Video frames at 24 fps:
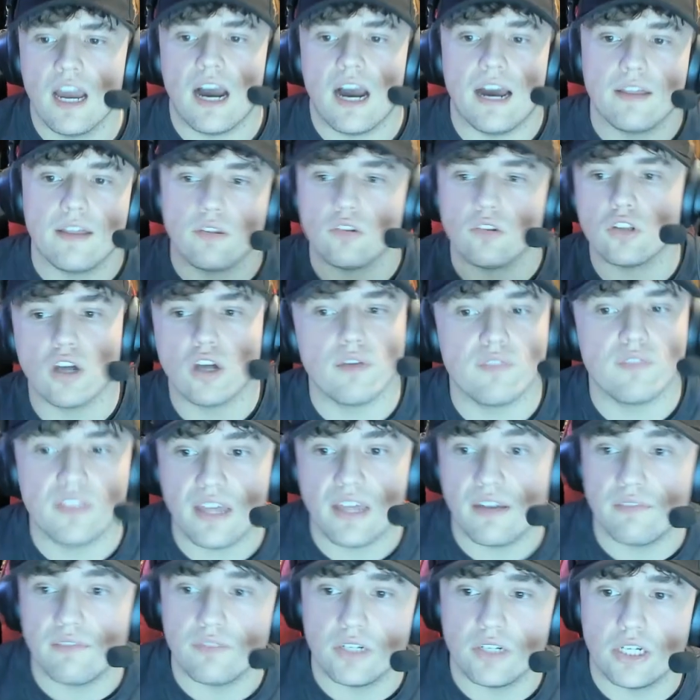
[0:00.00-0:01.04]
I loved
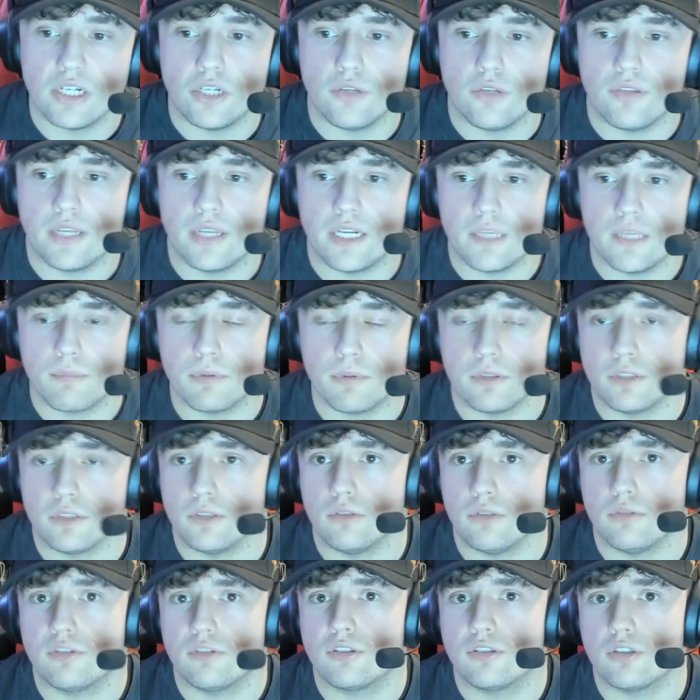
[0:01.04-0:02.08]
that video that he
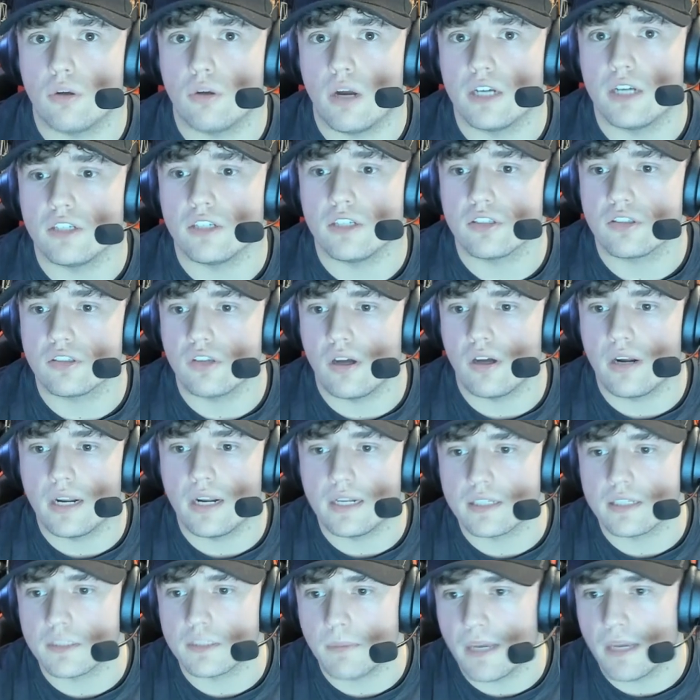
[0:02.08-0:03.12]
produced, so I just thought I'd
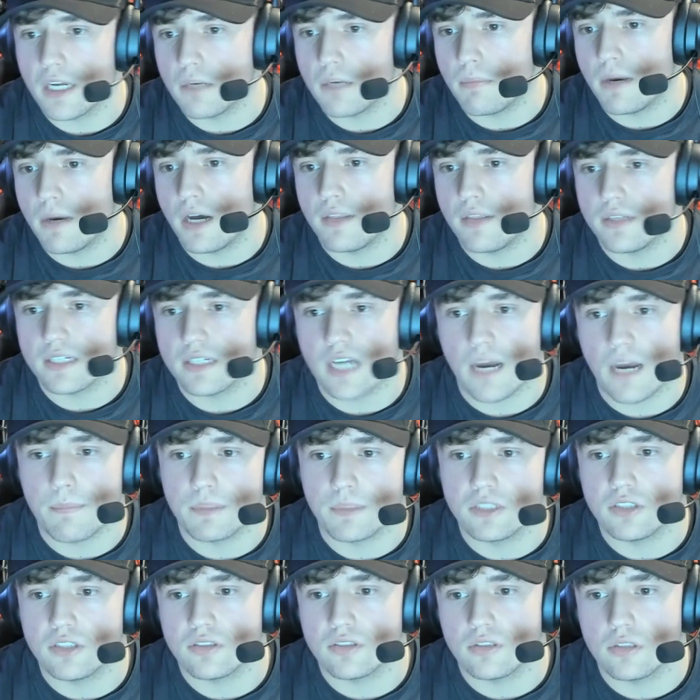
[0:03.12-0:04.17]
expand upon the
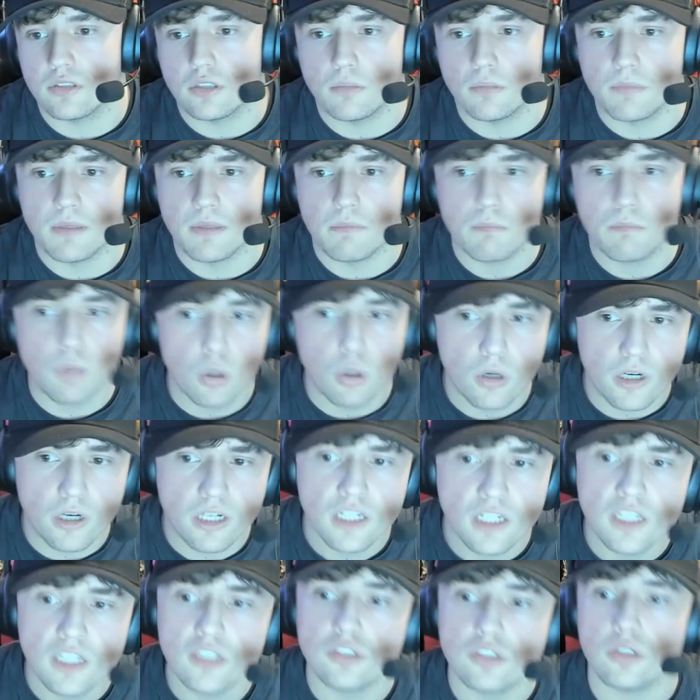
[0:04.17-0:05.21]
topic just a little bit
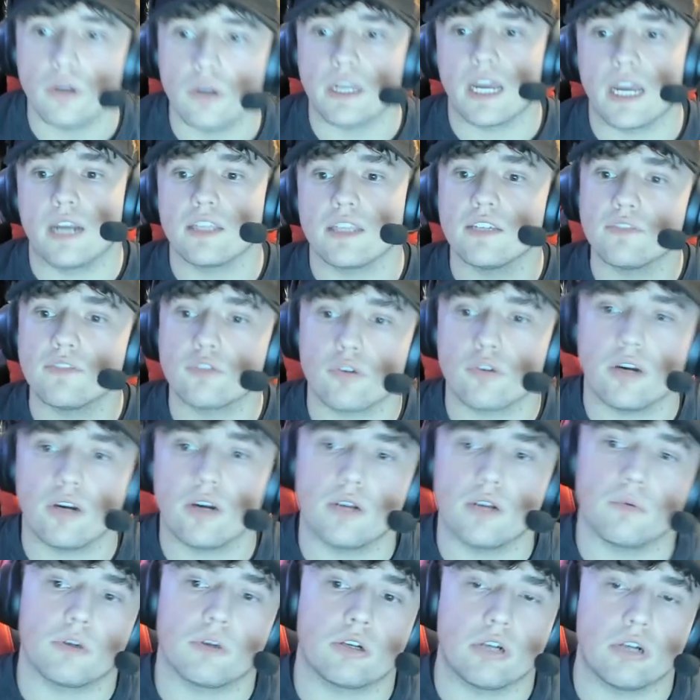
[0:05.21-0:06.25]
more. So I got to give
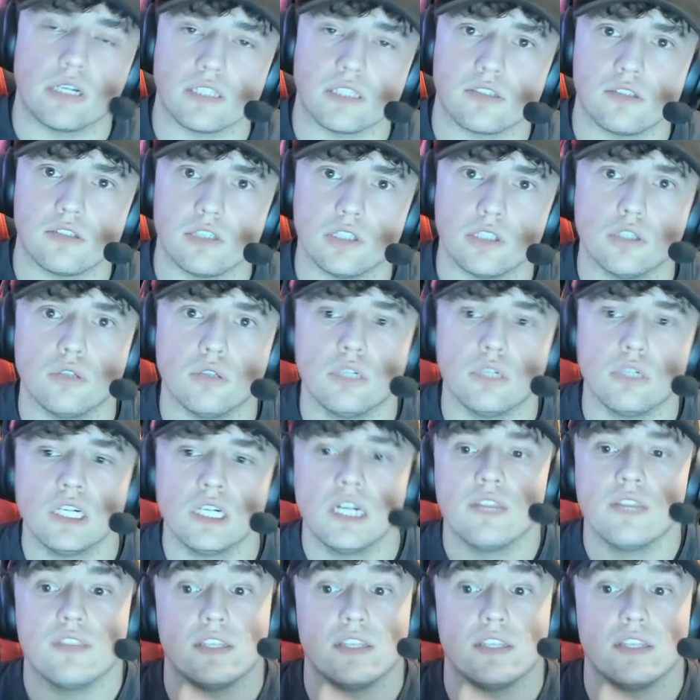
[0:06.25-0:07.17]
credit where credit's due.